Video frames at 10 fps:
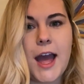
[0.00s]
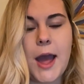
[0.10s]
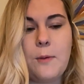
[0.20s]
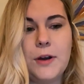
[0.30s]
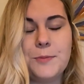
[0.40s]

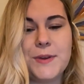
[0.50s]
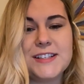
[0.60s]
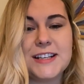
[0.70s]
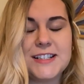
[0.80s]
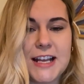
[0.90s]
I wouldn't be
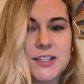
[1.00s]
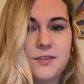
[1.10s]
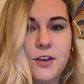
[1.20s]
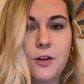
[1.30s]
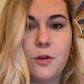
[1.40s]

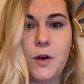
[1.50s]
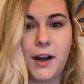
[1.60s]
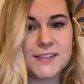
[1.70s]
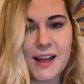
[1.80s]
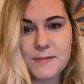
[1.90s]
successful or
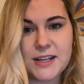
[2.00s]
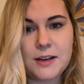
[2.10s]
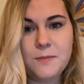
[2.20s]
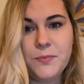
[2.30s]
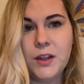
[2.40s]

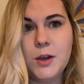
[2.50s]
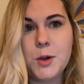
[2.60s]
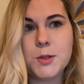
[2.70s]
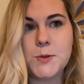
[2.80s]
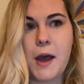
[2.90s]
accepted.
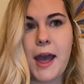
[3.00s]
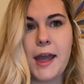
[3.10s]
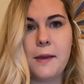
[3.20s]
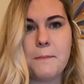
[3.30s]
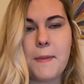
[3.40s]
So
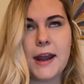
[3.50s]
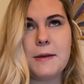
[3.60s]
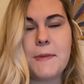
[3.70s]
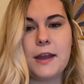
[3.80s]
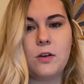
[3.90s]
I made it my